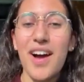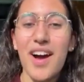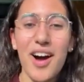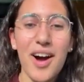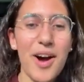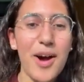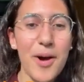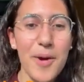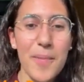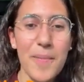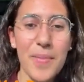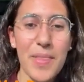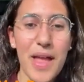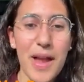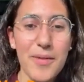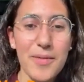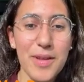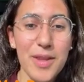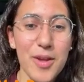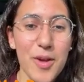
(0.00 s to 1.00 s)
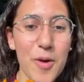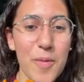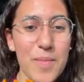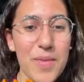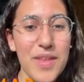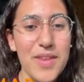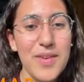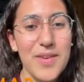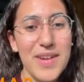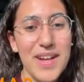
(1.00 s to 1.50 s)
I really hope
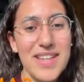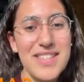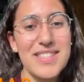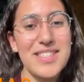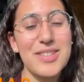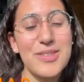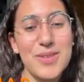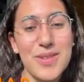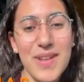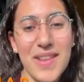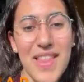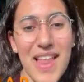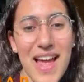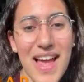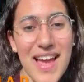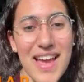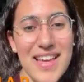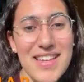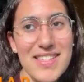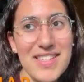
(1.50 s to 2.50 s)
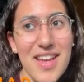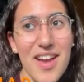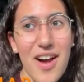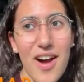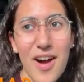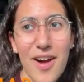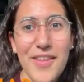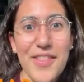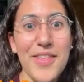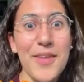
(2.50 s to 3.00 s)
that you guys utilize
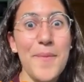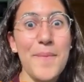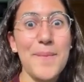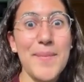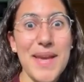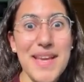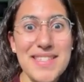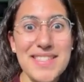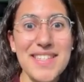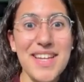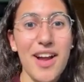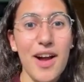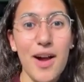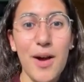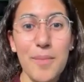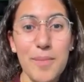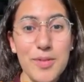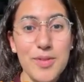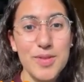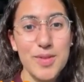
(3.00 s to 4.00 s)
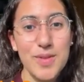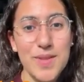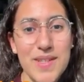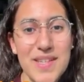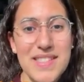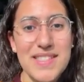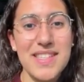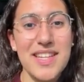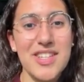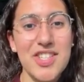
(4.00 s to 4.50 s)
all the amazing
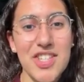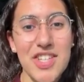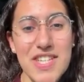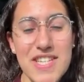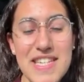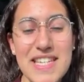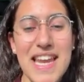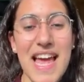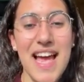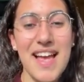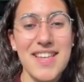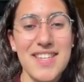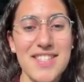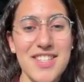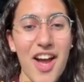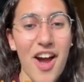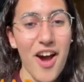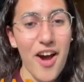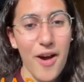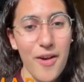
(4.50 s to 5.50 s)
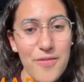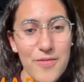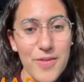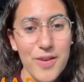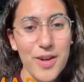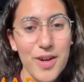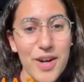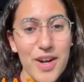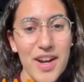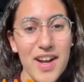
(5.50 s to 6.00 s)
opportunities that J18 has to
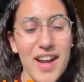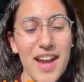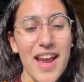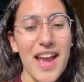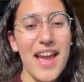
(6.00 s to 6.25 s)
offer